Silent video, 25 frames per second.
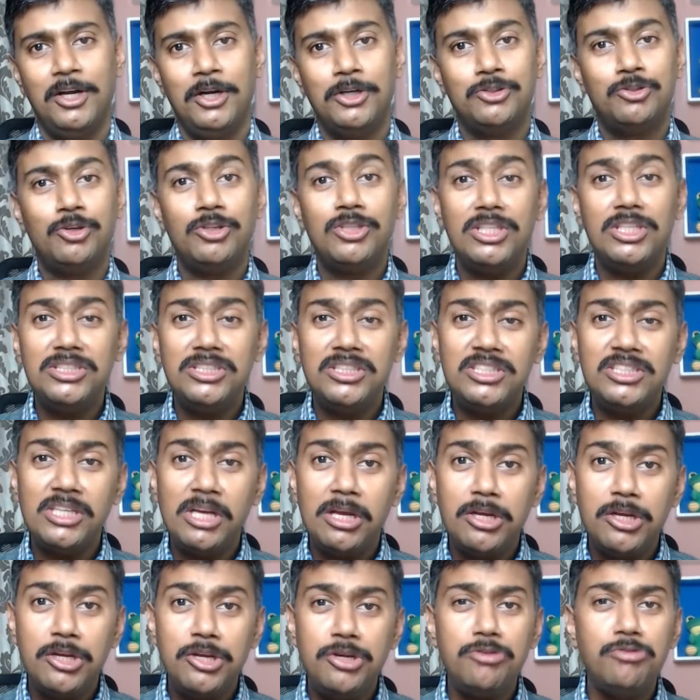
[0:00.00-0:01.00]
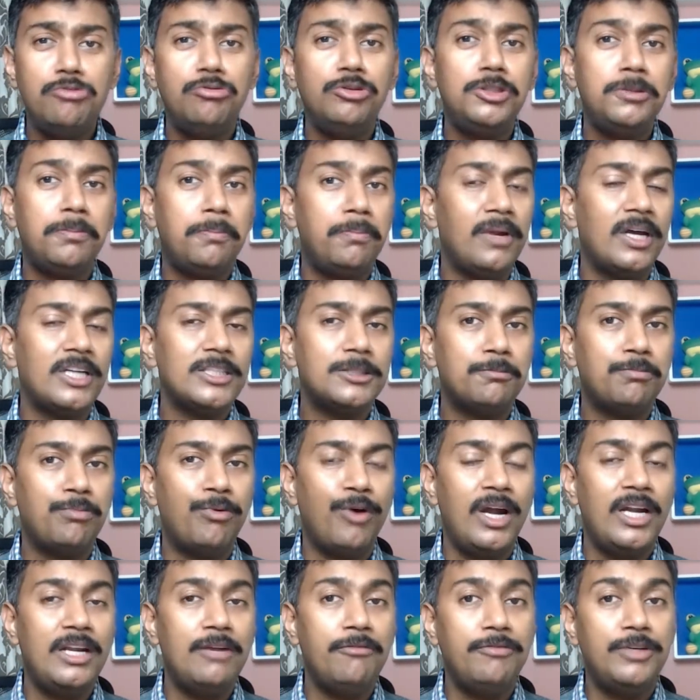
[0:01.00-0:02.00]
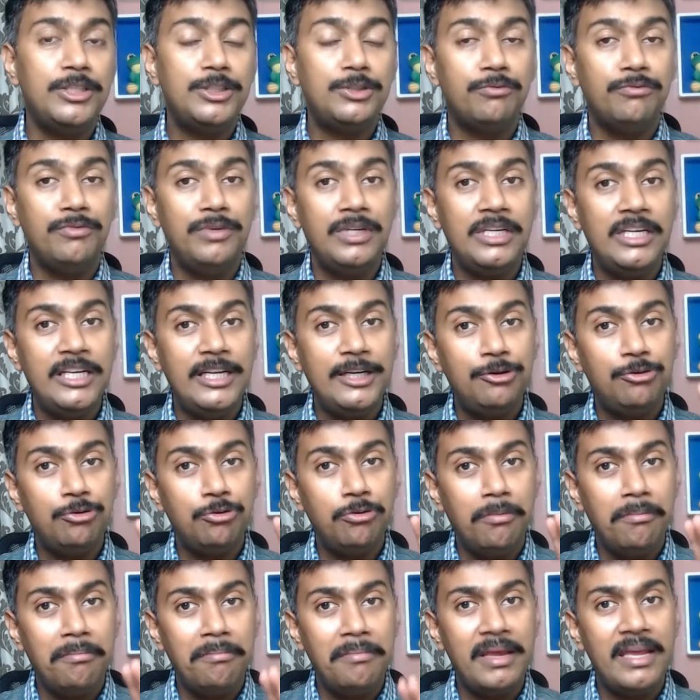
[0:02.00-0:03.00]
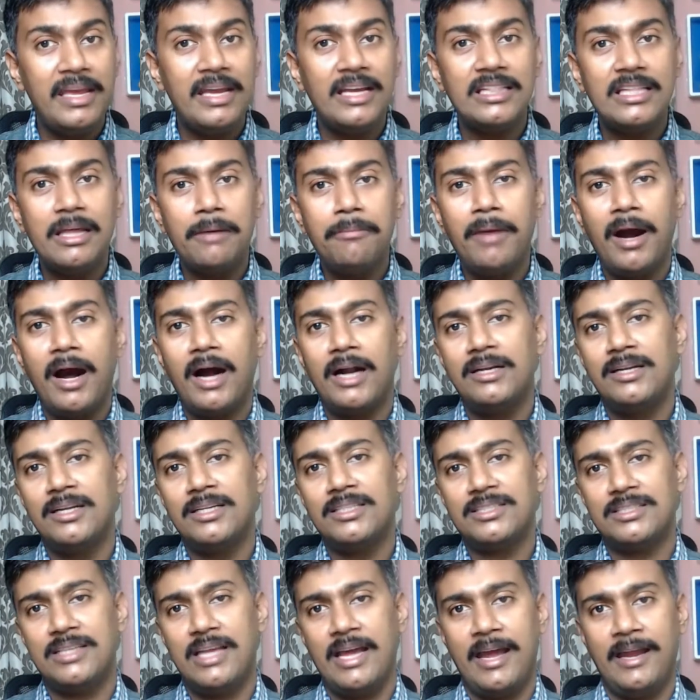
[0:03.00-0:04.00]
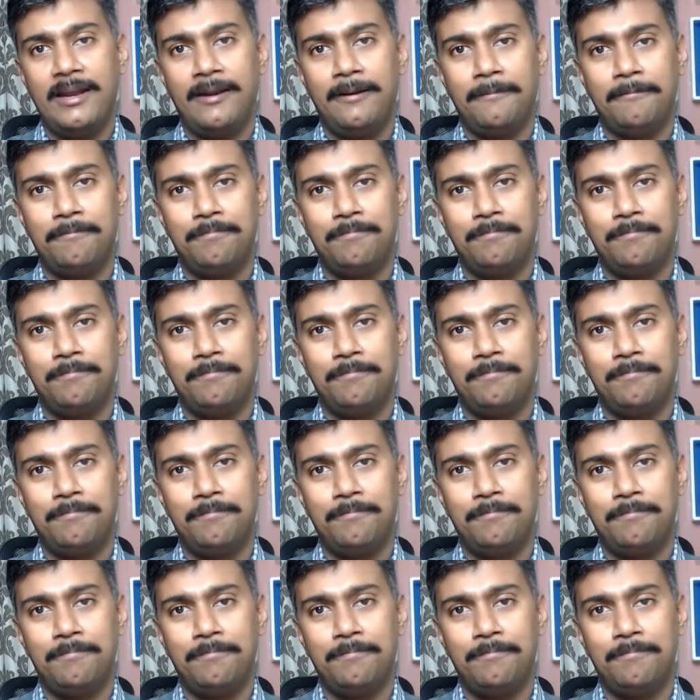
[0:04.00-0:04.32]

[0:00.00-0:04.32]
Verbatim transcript: So this is a huge plus point which we need to make them understand.